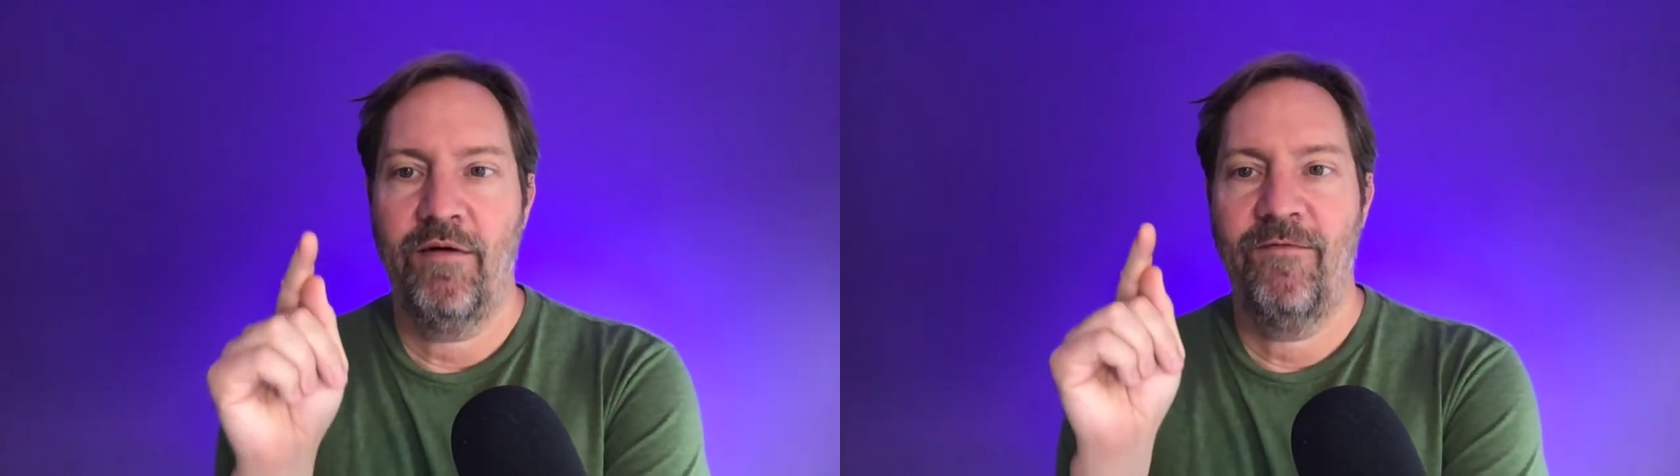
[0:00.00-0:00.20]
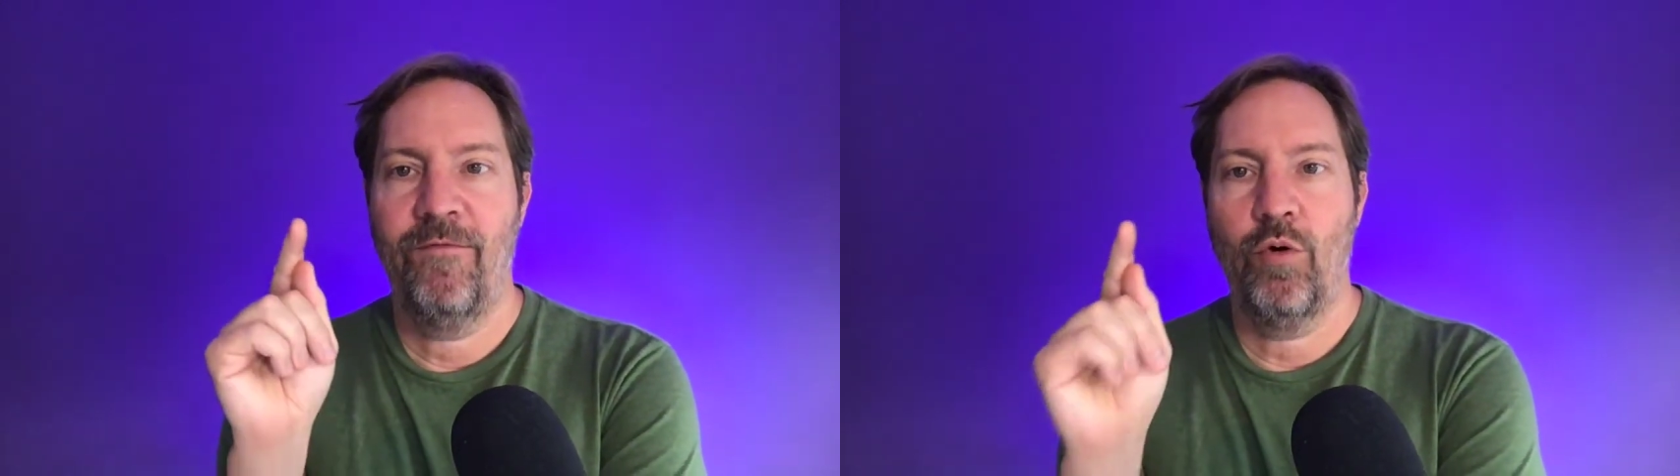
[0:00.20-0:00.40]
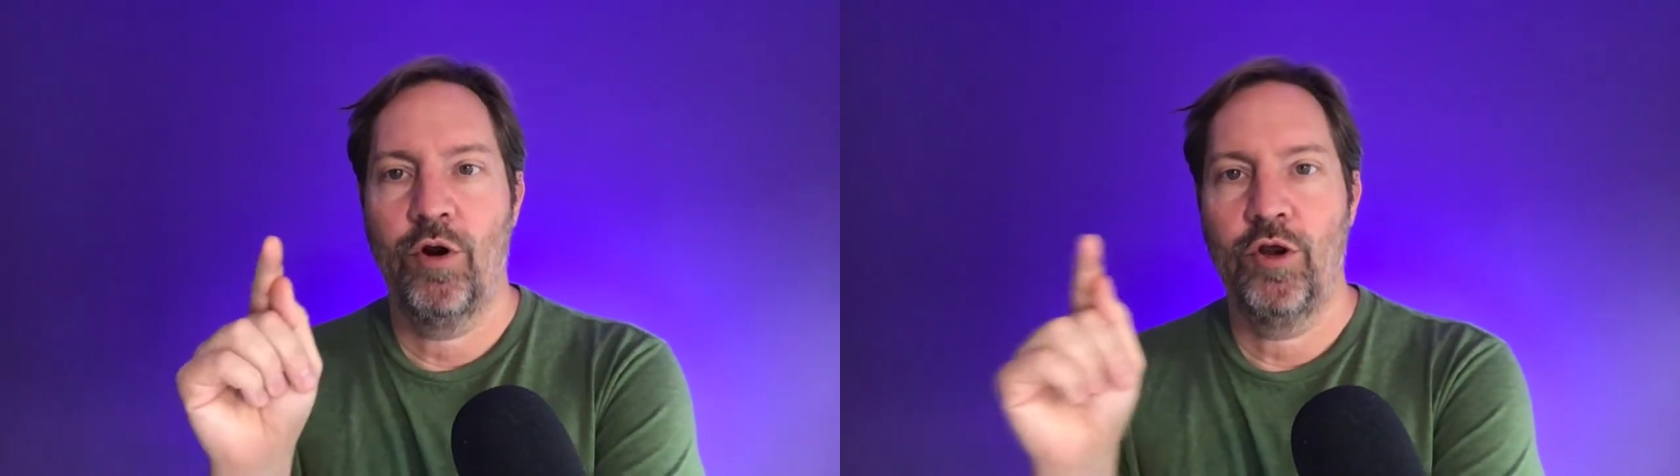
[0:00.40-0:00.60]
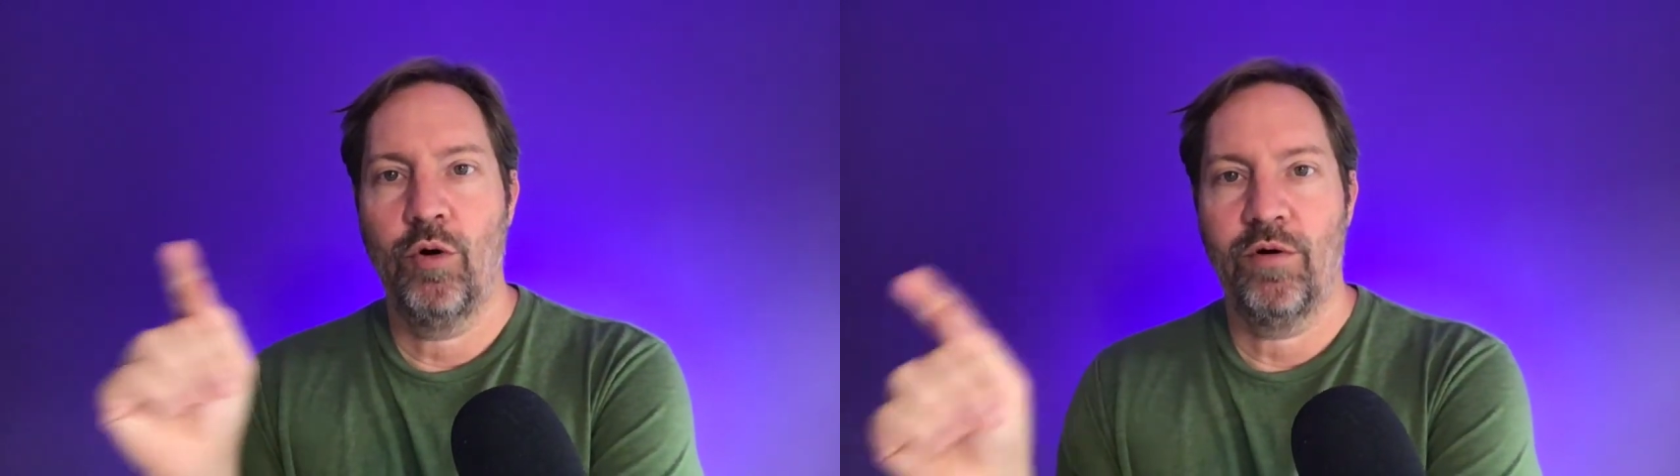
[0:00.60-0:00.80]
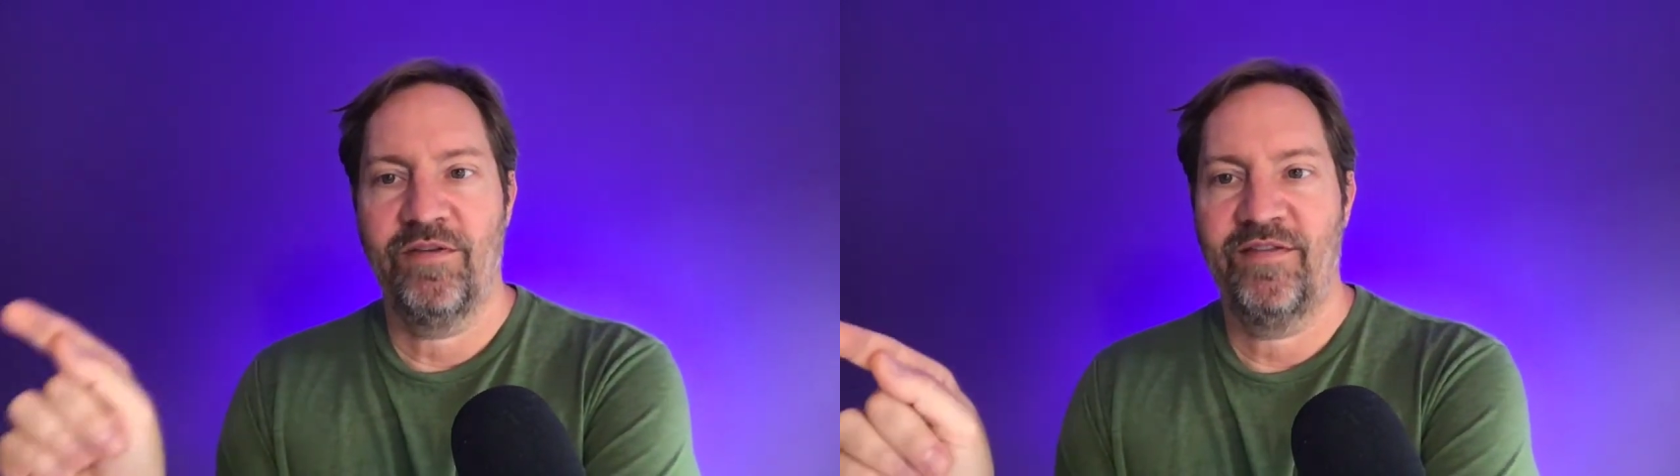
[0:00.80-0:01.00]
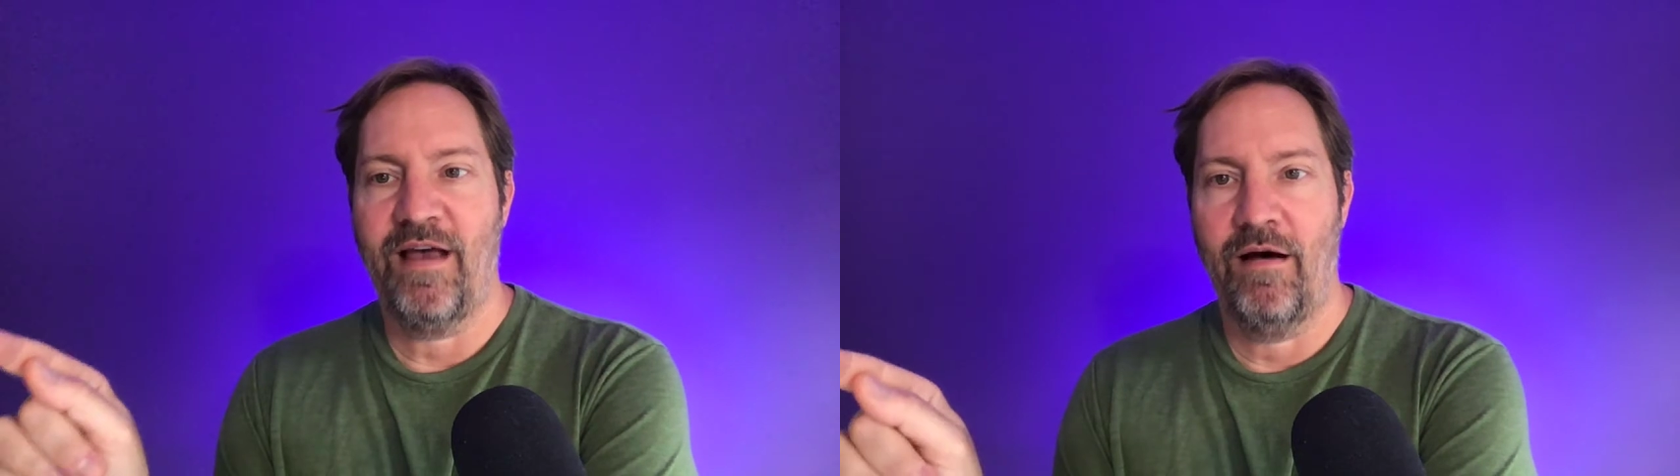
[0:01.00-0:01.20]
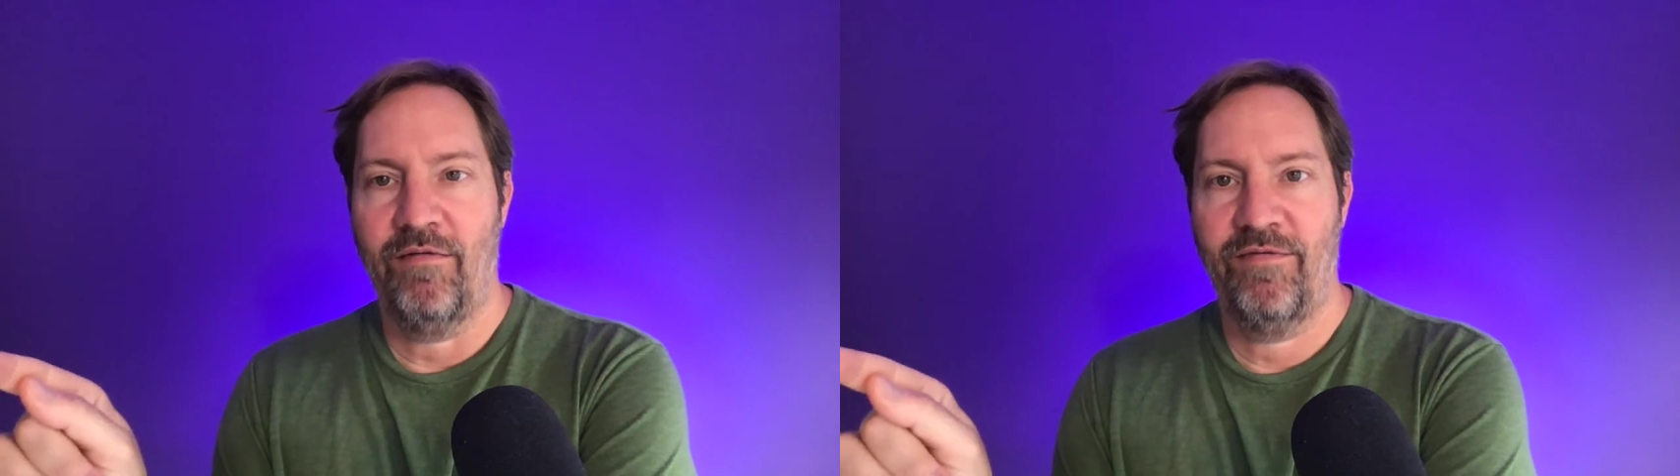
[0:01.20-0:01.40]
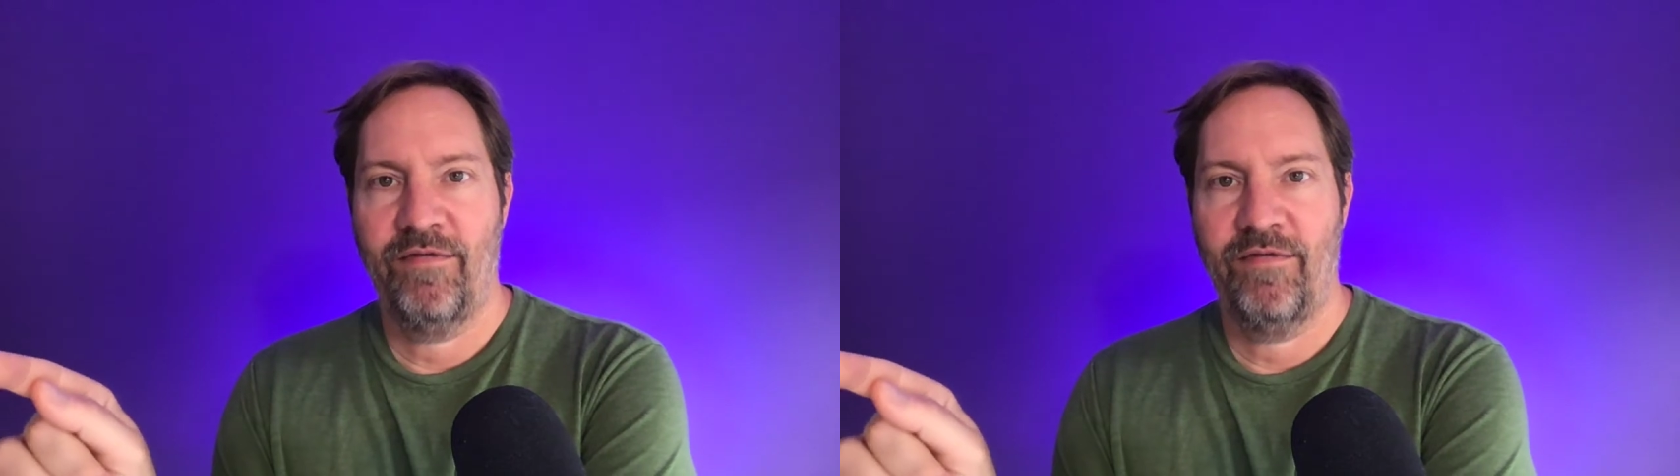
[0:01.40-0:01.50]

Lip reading: for yourself.